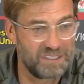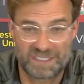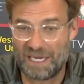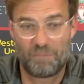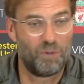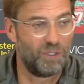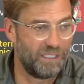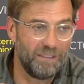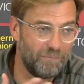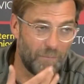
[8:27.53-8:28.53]

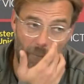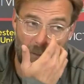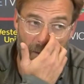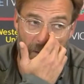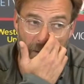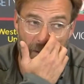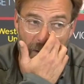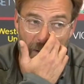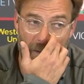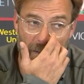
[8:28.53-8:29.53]
Somebody
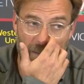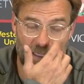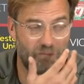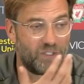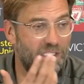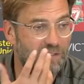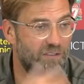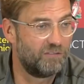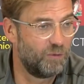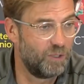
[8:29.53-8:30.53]
uh, gives
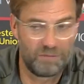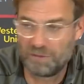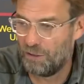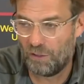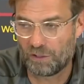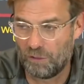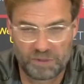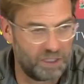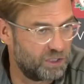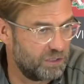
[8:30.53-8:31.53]
us, if you want, all
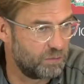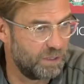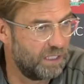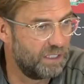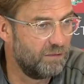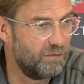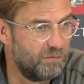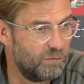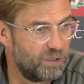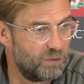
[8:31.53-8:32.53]
competitions we are in.
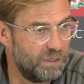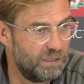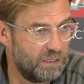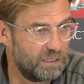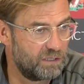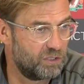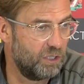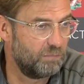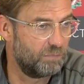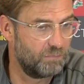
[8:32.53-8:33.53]
We want to win, and it's the
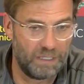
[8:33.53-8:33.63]
job.